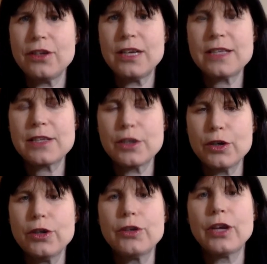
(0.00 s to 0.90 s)
It's
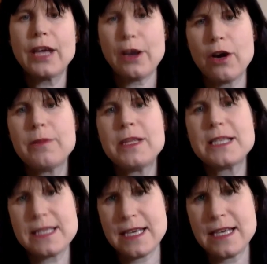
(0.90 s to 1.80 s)
good
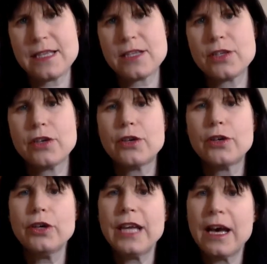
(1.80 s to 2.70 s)
common sense. So
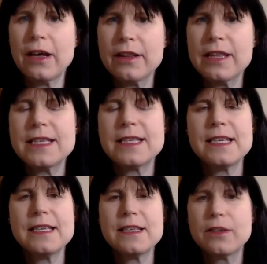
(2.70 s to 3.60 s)
good, healthy,
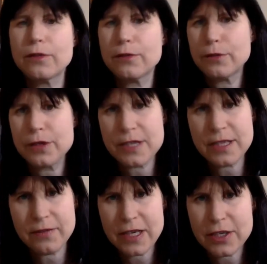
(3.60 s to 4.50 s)
seasonal fruits
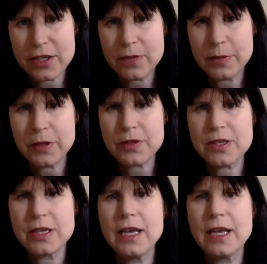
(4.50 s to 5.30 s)
and vegetables,